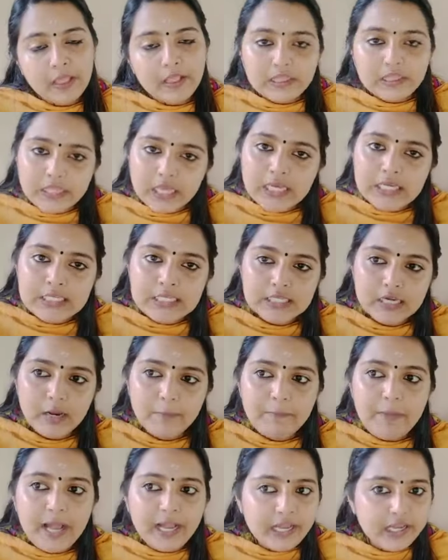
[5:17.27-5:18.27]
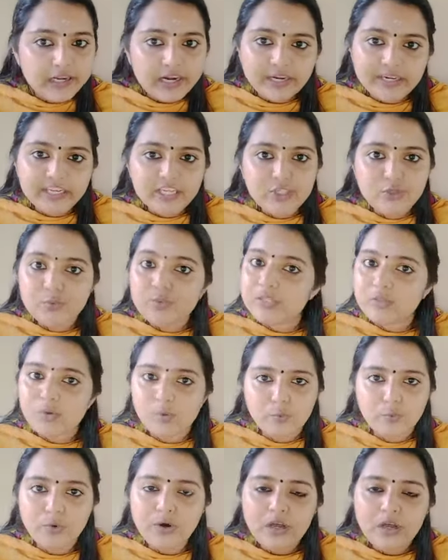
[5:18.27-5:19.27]
Thus, pancreatic juice is
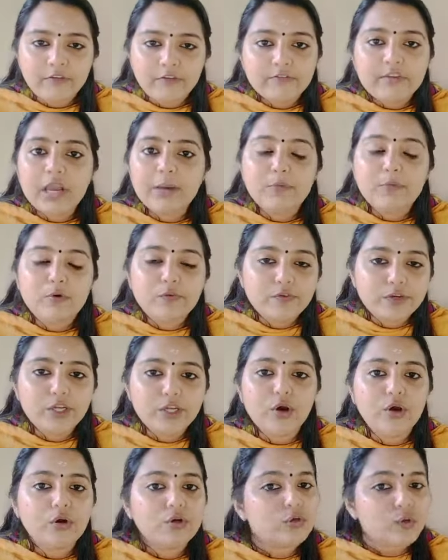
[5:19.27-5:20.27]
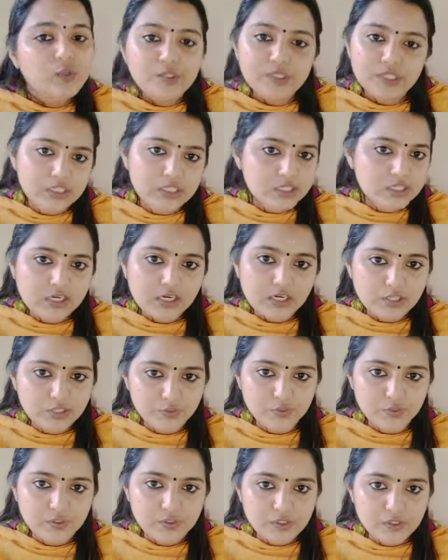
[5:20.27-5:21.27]
over. We are moving on to intestinal
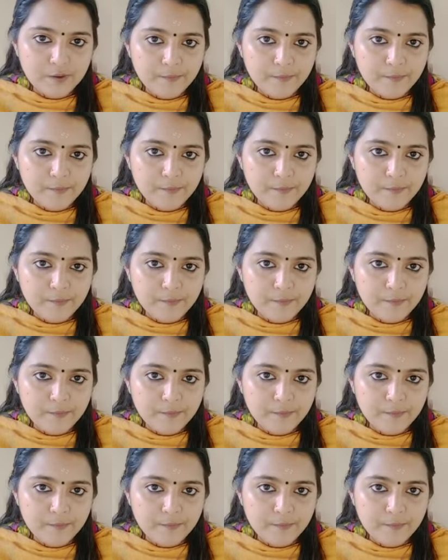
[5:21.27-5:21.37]
juice.